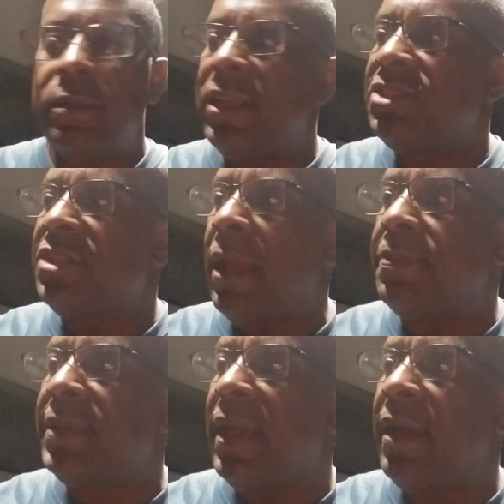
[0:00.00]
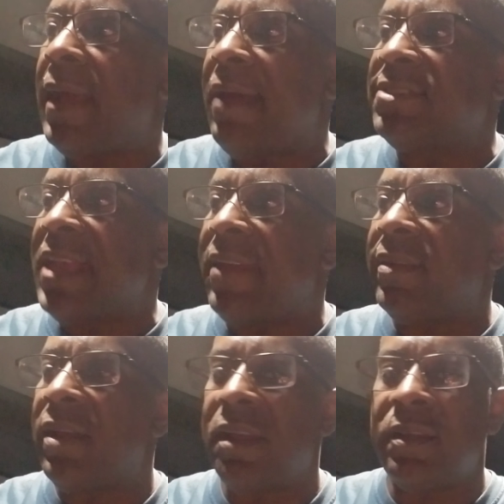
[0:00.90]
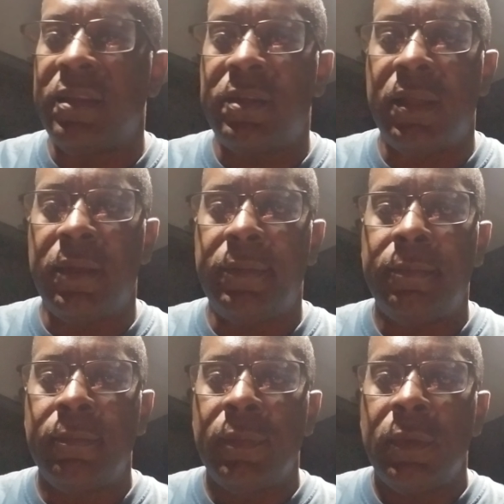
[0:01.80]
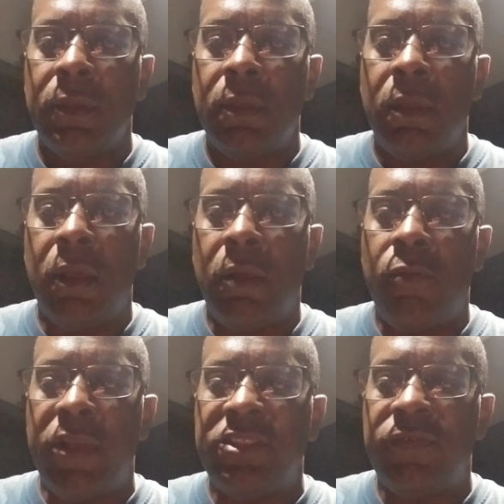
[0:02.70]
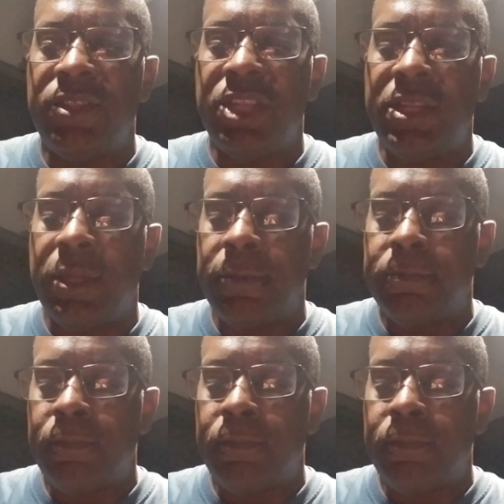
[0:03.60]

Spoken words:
I stopped outside of Huntington, West Virginia,